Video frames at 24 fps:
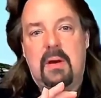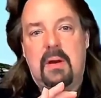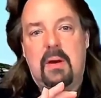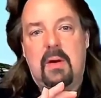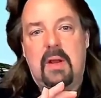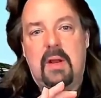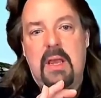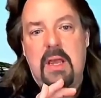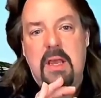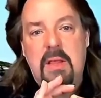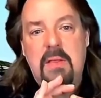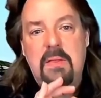
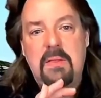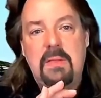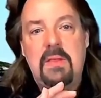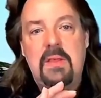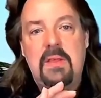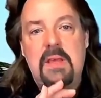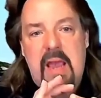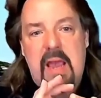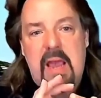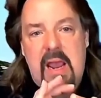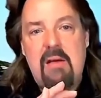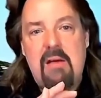in
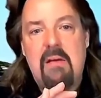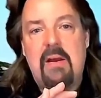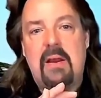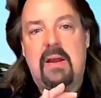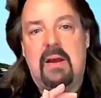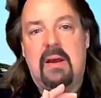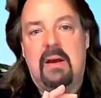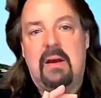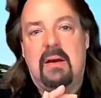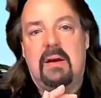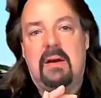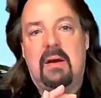the
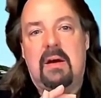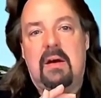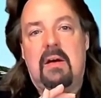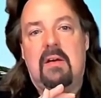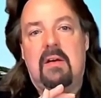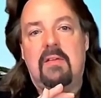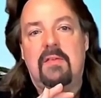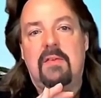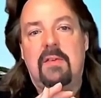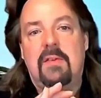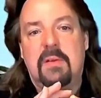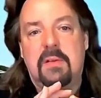area
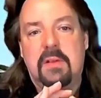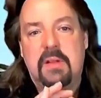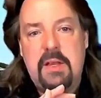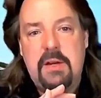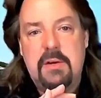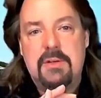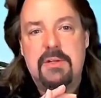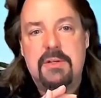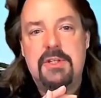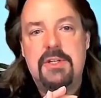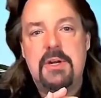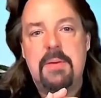of
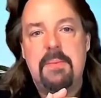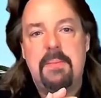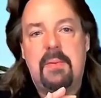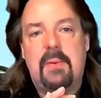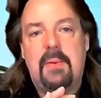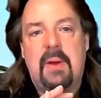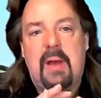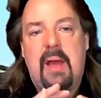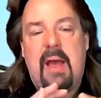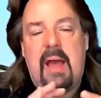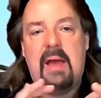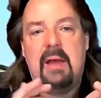leadership
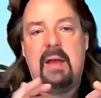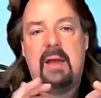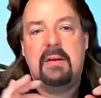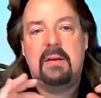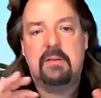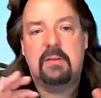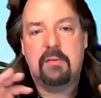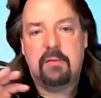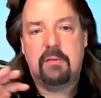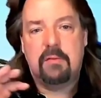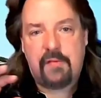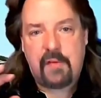and
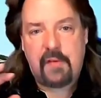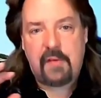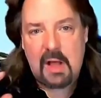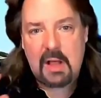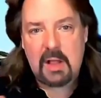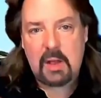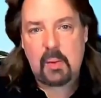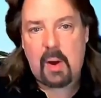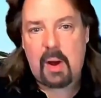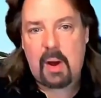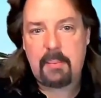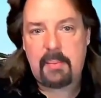
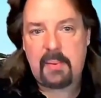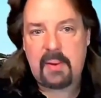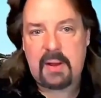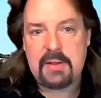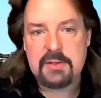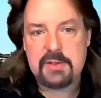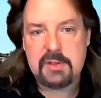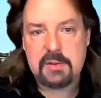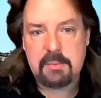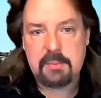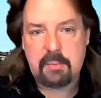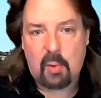follow up
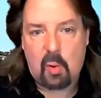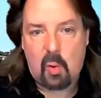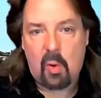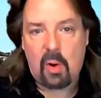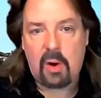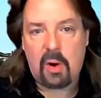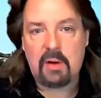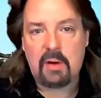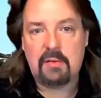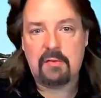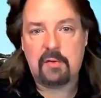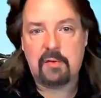and
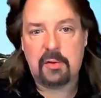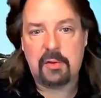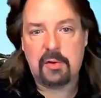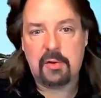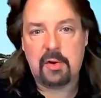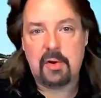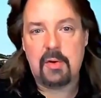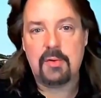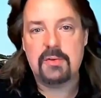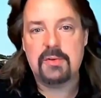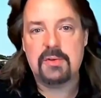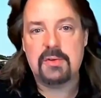support for
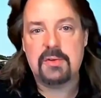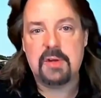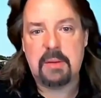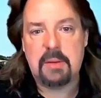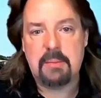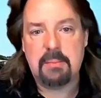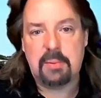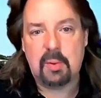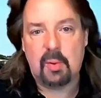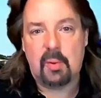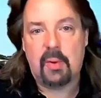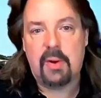those
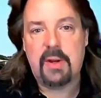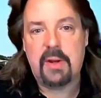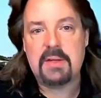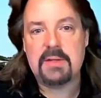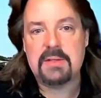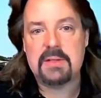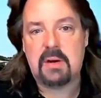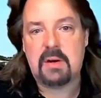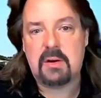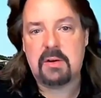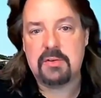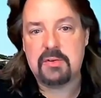employees
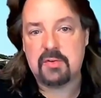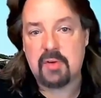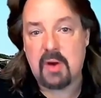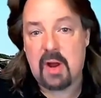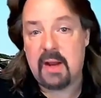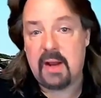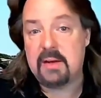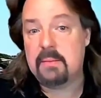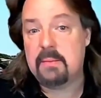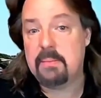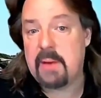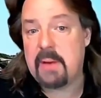that are
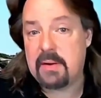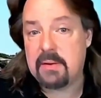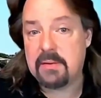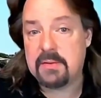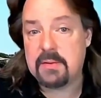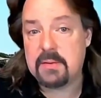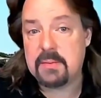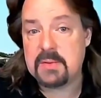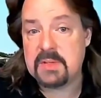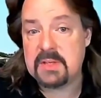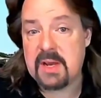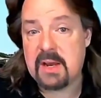trying to better
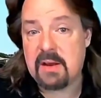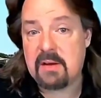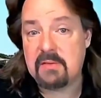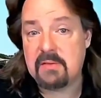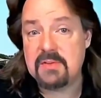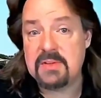themselves